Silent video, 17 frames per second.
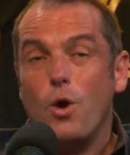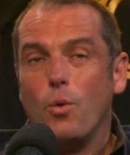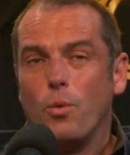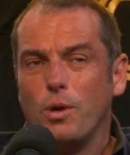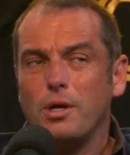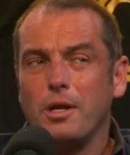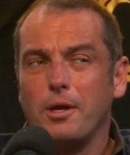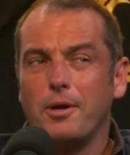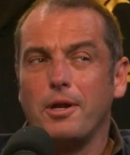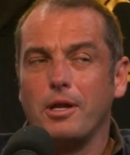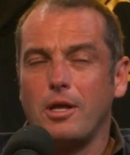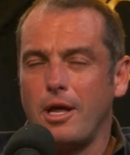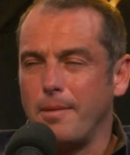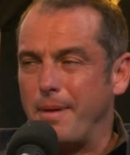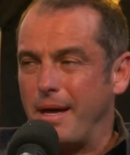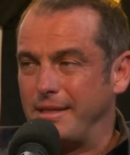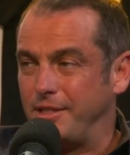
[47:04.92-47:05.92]
We're going to learn a
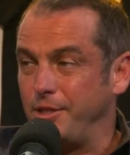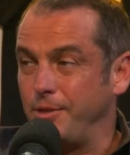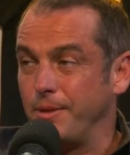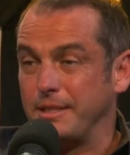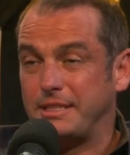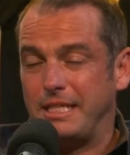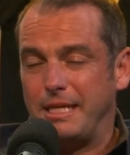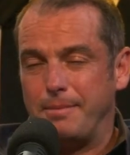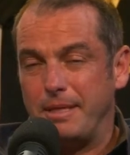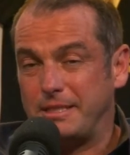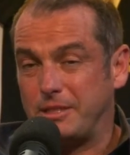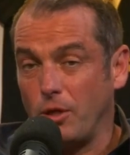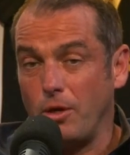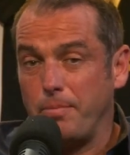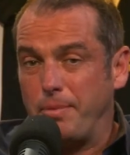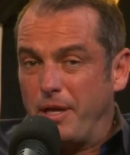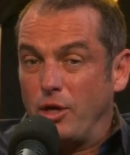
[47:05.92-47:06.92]
lot about the U.S. team, and it's
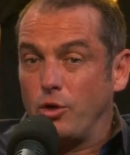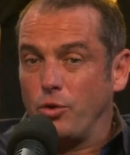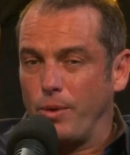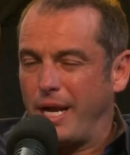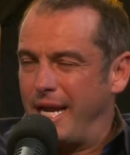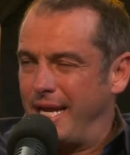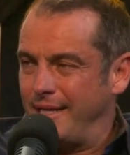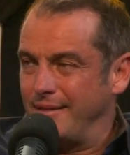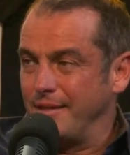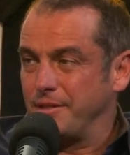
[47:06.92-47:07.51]
all been great.